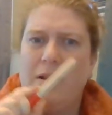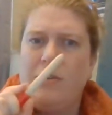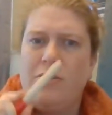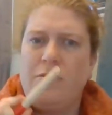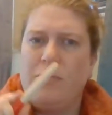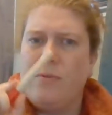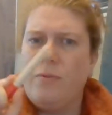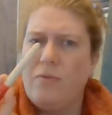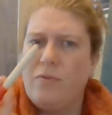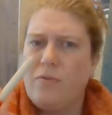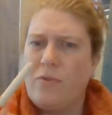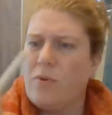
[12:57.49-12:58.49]
2,
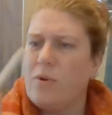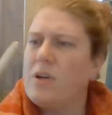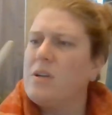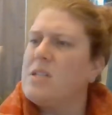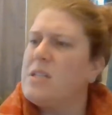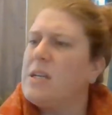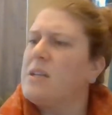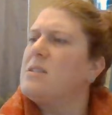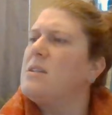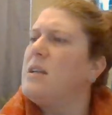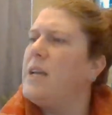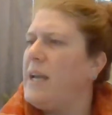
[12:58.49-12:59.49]
4, 6,
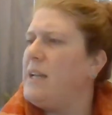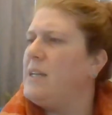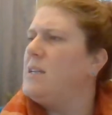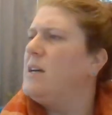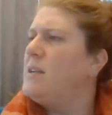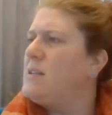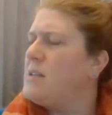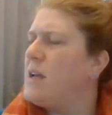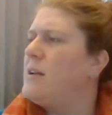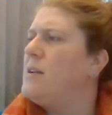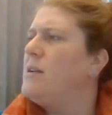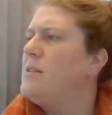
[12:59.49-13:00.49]
8,
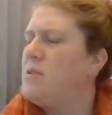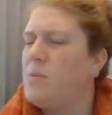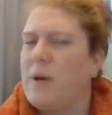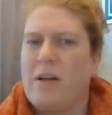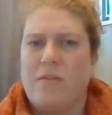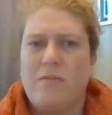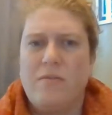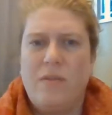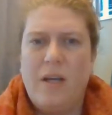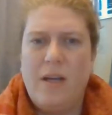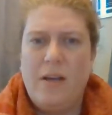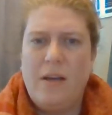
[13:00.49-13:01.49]
10, 12.
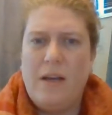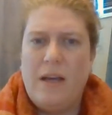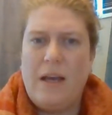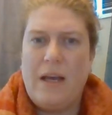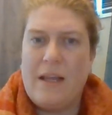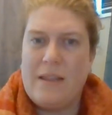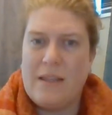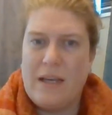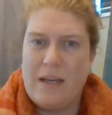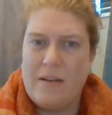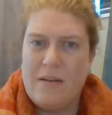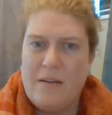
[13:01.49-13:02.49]
And
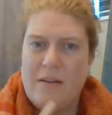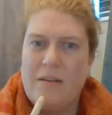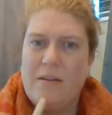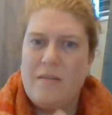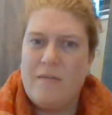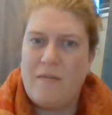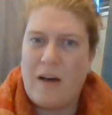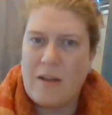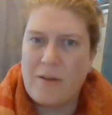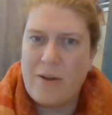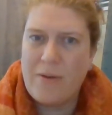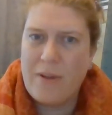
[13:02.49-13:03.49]
then
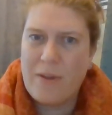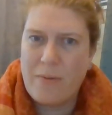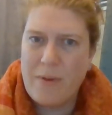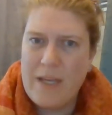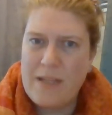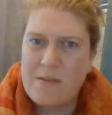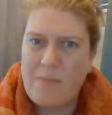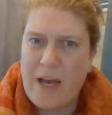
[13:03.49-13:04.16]
follow your 3s